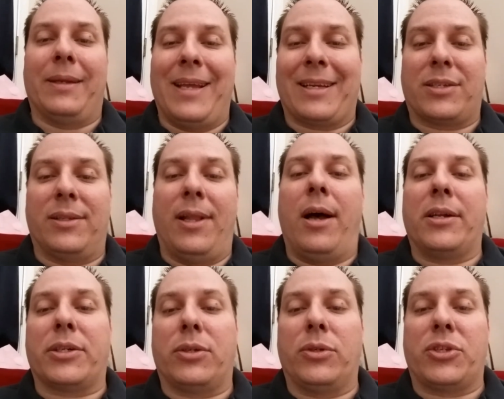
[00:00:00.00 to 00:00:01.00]
next
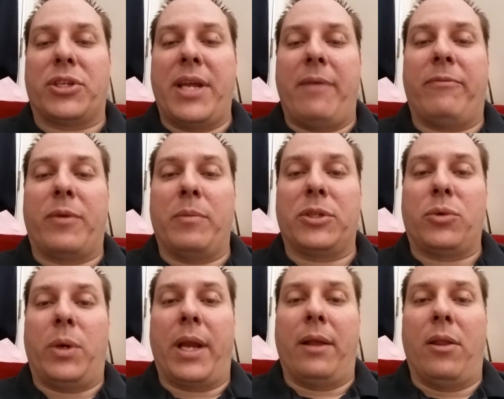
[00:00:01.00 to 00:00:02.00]
logical step from a
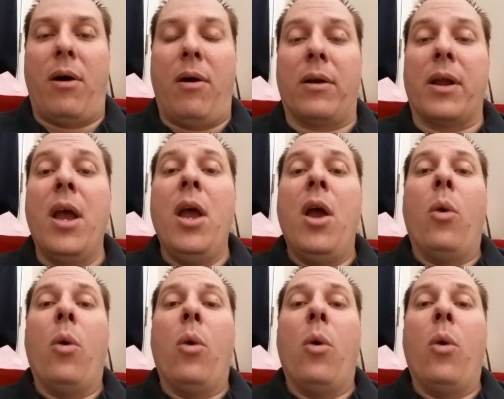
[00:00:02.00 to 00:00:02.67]
20 long,